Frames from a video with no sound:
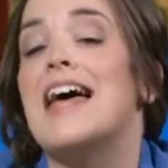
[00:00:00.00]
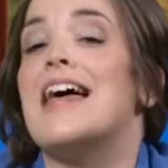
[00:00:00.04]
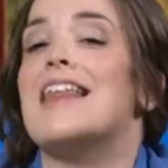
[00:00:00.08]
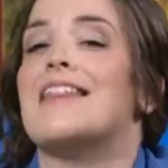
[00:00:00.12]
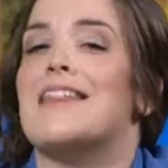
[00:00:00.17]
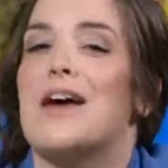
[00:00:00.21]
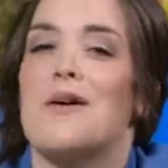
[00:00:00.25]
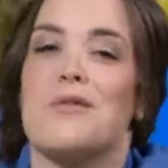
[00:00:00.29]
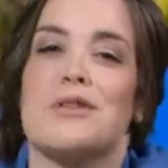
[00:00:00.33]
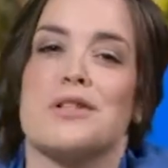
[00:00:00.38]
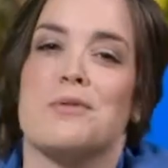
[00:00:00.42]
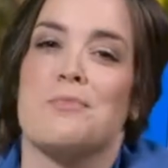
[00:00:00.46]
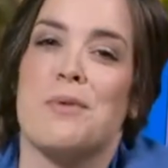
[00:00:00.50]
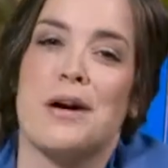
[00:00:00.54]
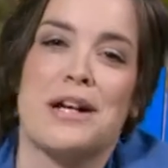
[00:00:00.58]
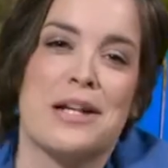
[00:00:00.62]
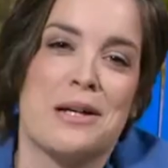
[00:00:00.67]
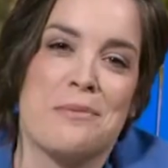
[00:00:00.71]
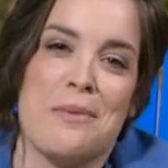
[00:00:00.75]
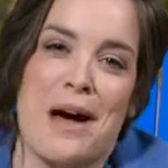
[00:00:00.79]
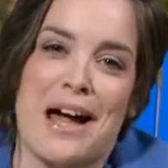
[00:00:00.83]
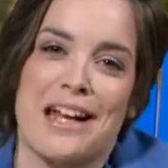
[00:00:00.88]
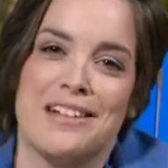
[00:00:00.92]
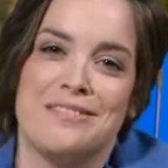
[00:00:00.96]
That was a buddy
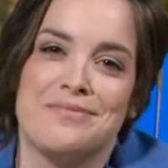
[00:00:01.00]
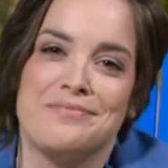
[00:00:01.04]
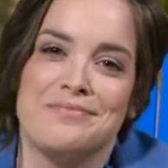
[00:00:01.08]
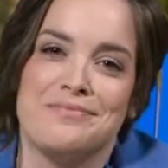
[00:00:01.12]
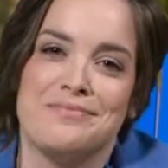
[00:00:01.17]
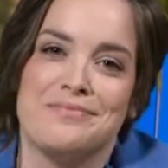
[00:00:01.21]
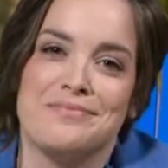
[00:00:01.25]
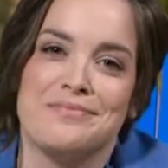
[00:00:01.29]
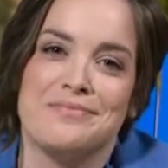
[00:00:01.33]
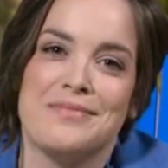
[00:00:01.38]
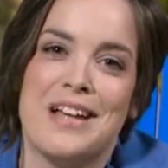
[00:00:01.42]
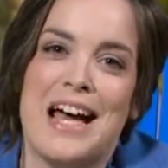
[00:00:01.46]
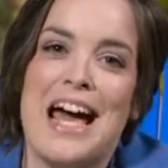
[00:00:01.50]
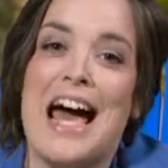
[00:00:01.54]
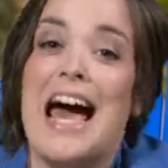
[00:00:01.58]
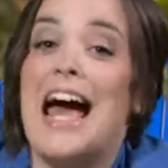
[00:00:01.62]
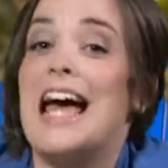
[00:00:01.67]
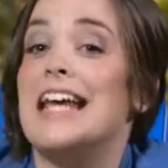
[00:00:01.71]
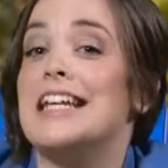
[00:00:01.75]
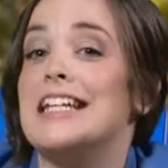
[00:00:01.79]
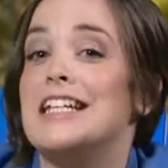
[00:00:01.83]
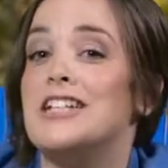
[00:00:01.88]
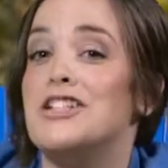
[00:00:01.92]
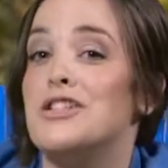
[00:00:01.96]
of mine. I
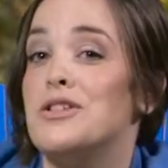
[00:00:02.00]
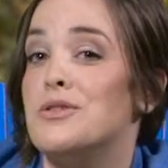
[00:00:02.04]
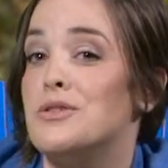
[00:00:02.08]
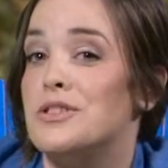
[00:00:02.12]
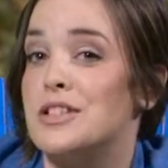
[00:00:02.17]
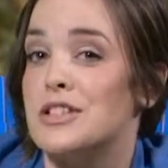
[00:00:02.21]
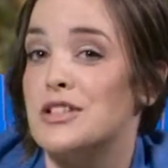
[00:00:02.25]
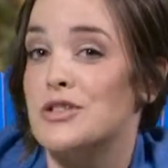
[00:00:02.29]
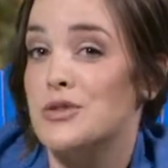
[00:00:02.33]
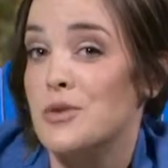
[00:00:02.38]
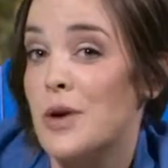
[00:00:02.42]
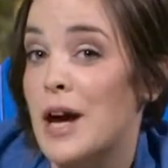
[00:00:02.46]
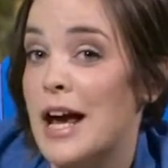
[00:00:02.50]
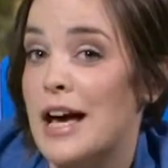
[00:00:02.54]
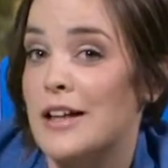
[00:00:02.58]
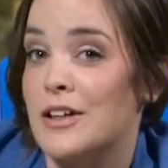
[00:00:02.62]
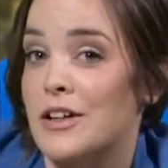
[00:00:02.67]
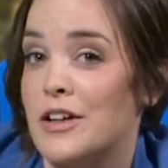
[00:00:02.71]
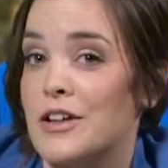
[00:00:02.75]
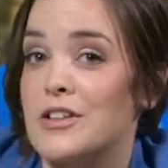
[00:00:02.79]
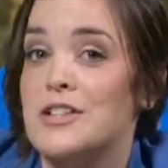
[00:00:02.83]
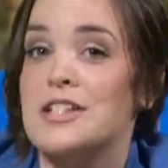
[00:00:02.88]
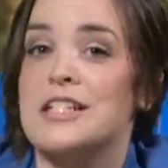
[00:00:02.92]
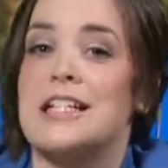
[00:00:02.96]
need to use his
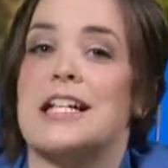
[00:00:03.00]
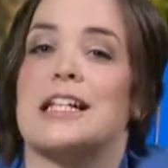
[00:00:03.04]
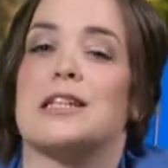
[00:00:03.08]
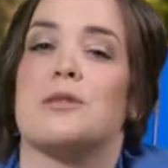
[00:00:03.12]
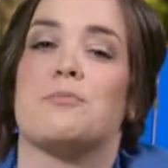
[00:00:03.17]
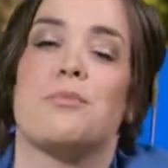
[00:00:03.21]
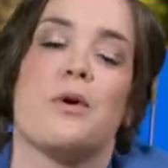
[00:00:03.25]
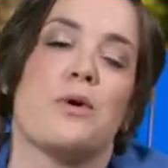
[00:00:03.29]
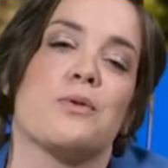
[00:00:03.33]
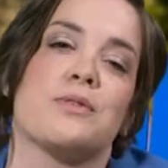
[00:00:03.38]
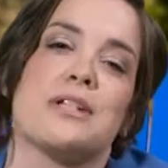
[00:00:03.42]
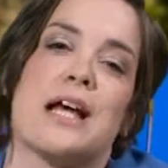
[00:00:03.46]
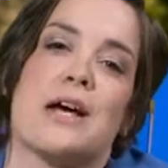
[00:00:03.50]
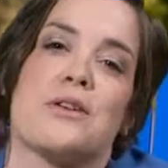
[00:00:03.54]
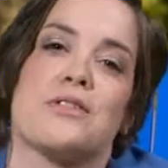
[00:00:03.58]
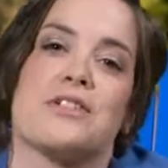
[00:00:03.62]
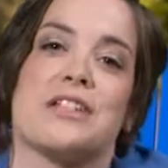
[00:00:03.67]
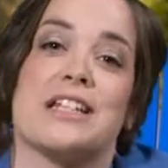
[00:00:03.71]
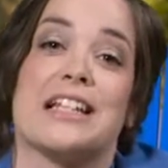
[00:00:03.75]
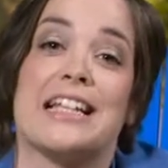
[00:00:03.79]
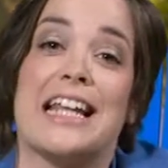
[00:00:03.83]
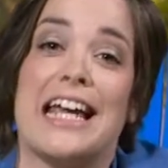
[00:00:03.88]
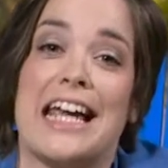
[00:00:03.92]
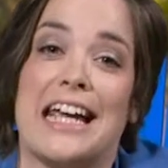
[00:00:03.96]
trailer to take the boat down to
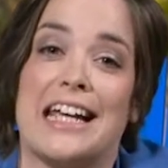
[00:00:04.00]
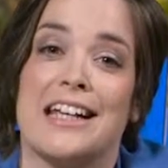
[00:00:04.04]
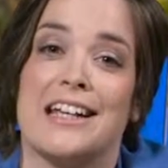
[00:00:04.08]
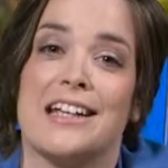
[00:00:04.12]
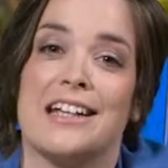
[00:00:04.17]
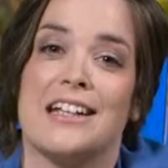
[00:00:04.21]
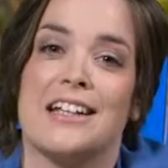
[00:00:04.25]
the lake.